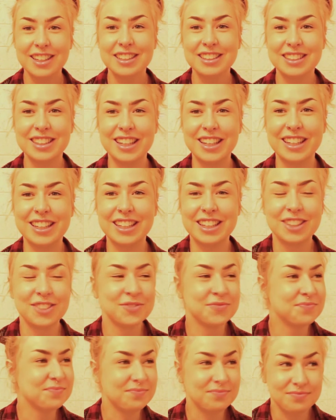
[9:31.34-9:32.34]
Like
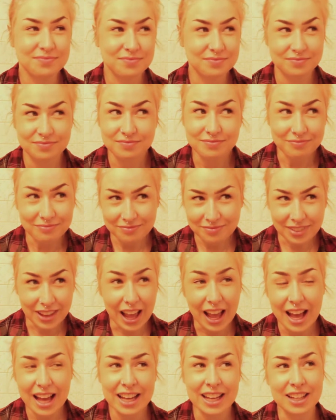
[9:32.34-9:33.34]

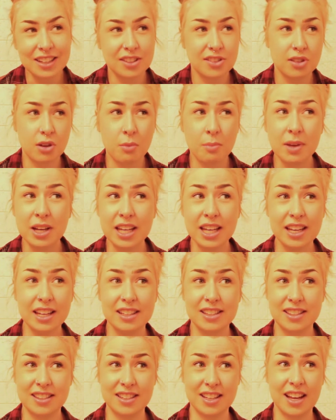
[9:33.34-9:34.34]
I had so many
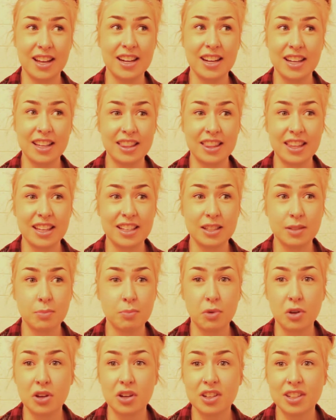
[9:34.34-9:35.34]
exciting things
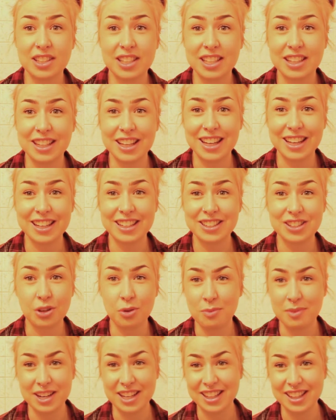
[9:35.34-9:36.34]
booked and like
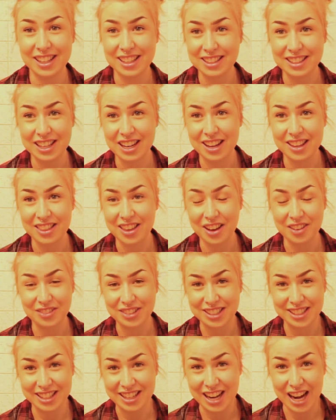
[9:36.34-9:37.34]
so many things that I thought
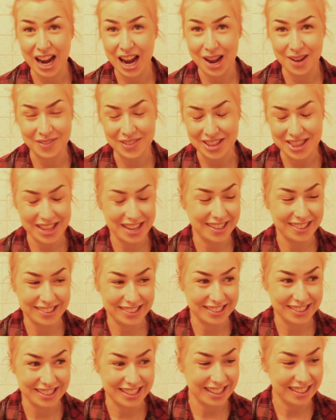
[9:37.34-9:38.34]
was going to happen that I
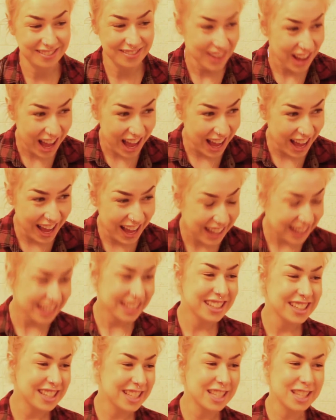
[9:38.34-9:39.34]
was just like, this
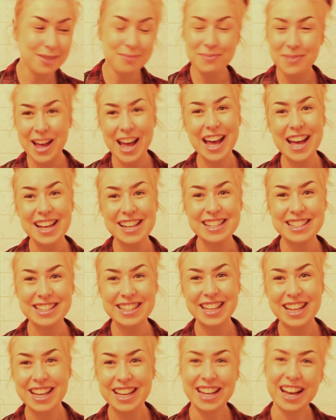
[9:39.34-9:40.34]
is the best.
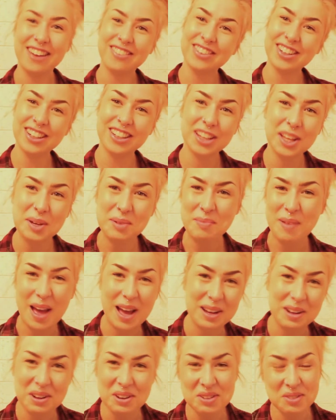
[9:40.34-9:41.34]
Like I'm going to look
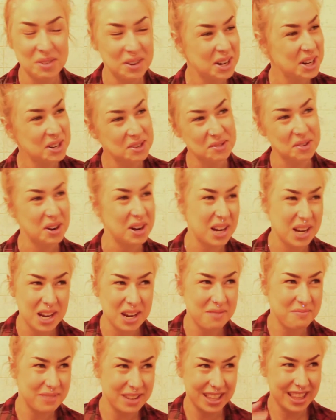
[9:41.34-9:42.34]
back on 2020
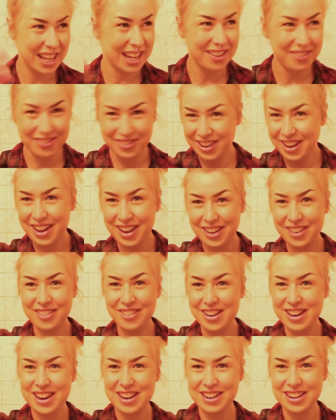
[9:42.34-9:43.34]
and be like, whoa,
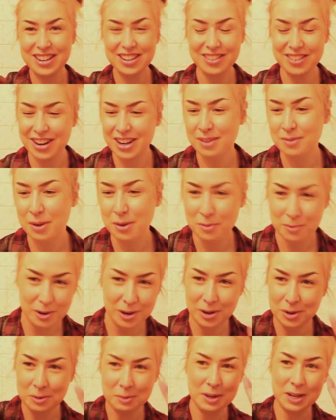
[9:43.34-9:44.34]
what an incredible
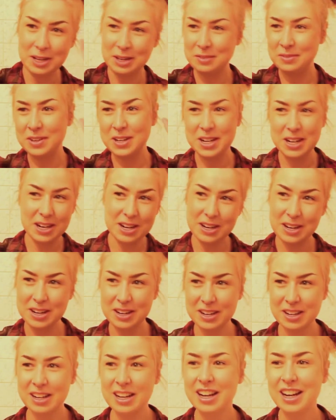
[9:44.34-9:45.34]
whirlwind of a
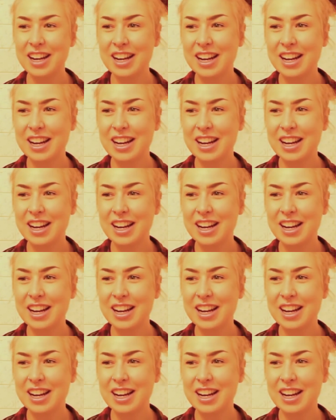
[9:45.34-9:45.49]
year.